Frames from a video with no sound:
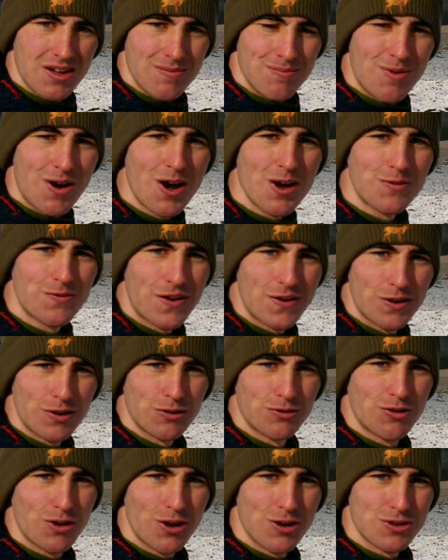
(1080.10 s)
My
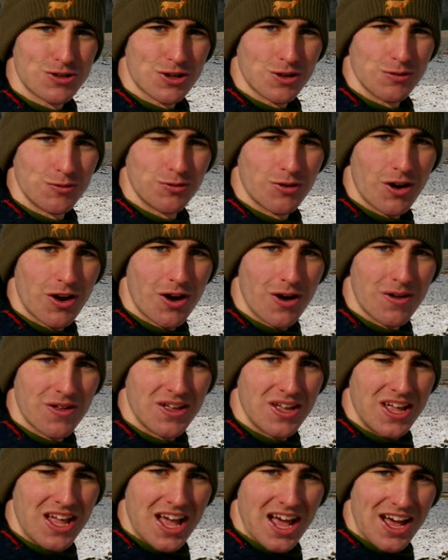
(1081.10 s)
favorite photo so far,
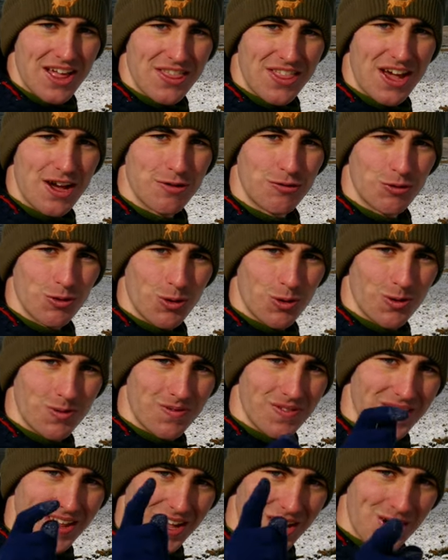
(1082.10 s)
and therefore,
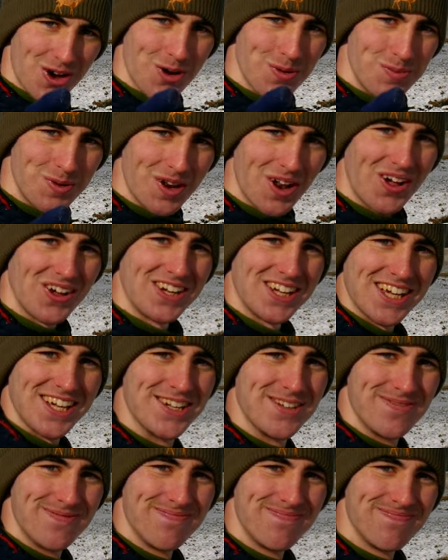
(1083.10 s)
hope you like
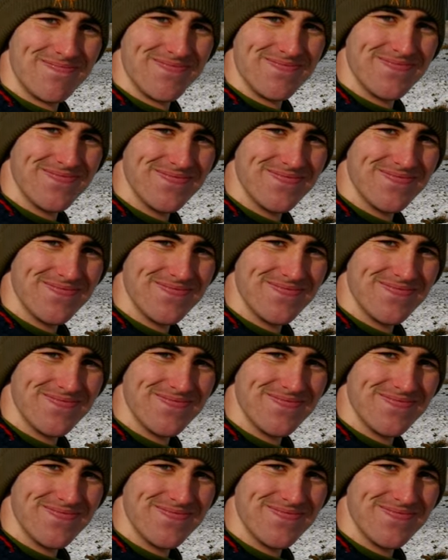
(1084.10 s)
it.